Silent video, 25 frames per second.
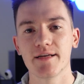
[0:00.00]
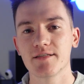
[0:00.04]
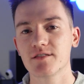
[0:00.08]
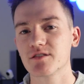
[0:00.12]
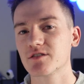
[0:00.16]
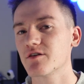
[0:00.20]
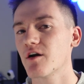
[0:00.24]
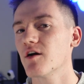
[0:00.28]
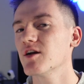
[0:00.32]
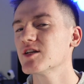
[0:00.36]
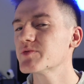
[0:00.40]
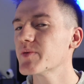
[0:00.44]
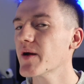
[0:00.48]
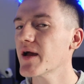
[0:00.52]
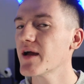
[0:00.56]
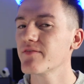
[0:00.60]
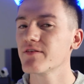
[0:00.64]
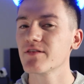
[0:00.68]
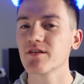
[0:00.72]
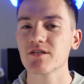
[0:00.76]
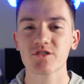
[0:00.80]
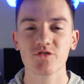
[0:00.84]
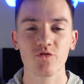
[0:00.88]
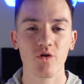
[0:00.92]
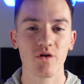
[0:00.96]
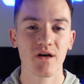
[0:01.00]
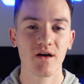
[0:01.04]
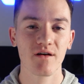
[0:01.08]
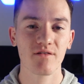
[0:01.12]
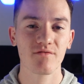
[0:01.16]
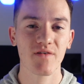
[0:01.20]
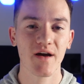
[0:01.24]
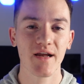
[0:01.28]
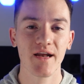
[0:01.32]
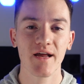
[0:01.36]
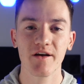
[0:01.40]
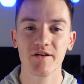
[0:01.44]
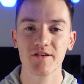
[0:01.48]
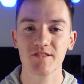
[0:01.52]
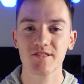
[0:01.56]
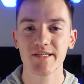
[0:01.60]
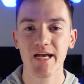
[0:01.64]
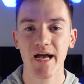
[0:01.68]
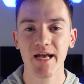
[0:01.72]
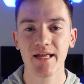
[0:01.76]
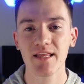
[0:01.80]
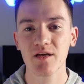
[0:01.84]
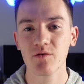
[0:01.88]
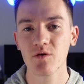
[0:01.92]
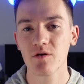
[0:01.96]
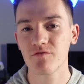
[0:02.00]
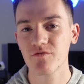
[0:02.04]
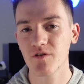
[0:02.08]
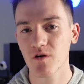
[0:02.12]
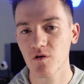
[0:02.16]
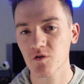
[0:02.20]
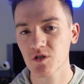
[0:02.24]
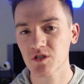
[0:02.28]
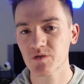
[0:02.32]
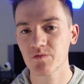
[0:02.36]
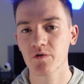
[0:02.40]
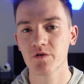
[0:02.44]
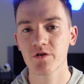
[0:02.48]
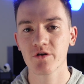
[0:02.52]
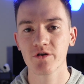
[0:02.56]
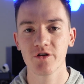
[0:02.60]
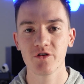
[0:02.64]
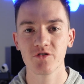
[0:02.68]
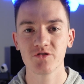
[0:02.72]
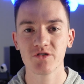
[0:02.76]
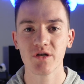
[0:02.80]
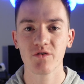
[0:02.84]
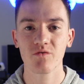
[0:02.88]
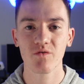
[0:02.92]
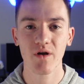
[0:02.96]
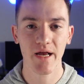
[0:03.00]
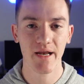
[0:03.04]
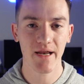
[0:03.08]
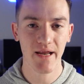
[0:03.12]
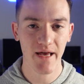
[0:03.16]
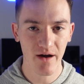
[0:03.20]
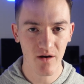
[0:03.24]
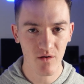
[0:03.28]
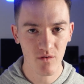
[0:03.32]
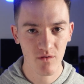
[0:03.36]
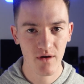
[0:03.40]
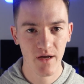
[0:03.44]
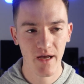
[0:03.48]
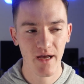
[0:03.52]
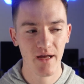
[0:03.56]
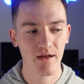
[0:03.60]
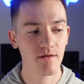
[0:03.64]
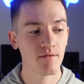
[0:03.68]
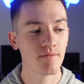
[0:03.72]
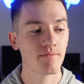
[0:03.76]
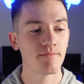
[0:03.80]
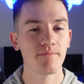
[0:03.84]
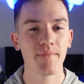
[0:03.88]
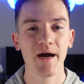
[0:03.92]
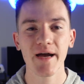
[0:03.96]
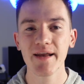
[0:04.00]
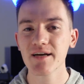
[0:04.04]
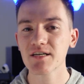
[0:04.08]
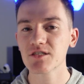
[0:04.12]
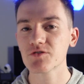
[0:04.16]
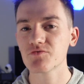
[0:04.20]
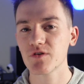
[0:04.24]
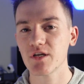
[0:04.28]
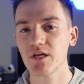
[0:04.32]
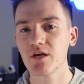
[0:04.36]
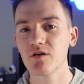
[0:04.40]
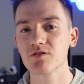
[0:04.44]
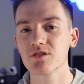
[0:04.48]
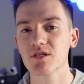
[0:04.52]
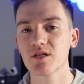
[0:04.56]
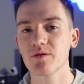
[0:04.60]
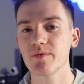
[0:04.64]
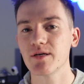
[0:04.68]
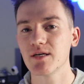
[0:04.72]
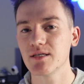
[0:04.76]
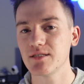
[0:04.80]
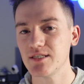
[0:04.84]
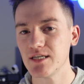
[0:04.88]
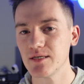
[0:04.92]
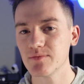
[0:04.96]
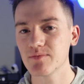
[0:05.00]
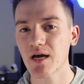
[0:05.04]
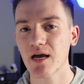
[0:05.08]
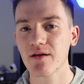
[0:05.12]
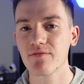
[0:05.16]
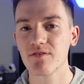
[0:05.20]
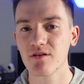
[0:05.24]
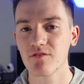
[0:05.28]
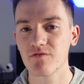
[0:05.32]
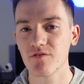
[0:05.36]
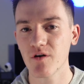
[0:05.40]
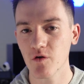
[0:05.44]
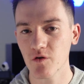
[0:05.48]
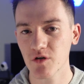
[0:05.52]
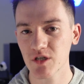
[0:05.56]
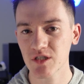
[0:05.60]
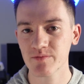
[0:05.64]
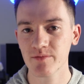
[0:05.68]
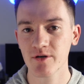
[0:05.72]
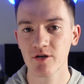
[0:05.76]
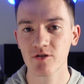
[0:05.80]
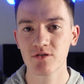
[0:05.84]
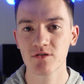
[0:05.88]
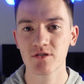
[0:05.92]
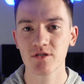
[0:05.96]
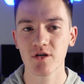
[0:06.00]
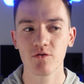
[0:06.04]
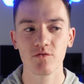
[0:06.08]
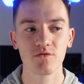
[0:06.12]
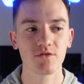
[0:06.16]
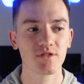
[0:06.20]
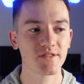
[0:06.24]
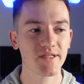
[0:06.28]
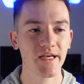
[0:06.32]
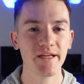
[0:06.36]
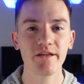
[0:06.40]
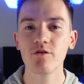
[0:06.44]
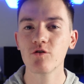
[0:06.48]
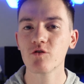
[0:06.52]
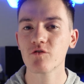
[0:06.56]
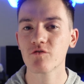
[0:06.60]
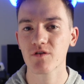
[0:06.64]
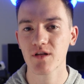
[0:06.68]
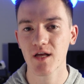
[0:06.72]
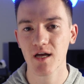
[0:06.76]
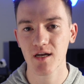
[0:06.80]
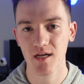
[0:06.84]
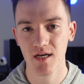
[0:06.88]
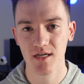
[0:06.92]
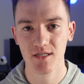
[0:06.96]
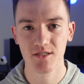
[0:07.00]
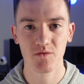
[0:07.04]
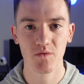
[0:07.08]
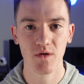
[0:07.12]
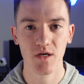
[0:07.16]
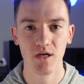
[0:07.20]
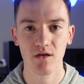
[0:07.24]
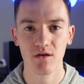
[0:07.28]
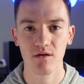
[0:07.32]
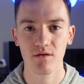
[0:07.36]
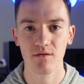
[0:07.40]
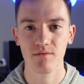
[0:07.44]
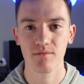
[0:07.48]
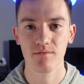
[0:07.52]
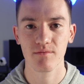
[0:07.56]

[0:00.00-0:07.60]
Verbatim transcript: It starts by having the shortcut find out exactly what focus mode you're using right now. And my next video is going to be a deep dive into focus mode, so stay tuned for that next week.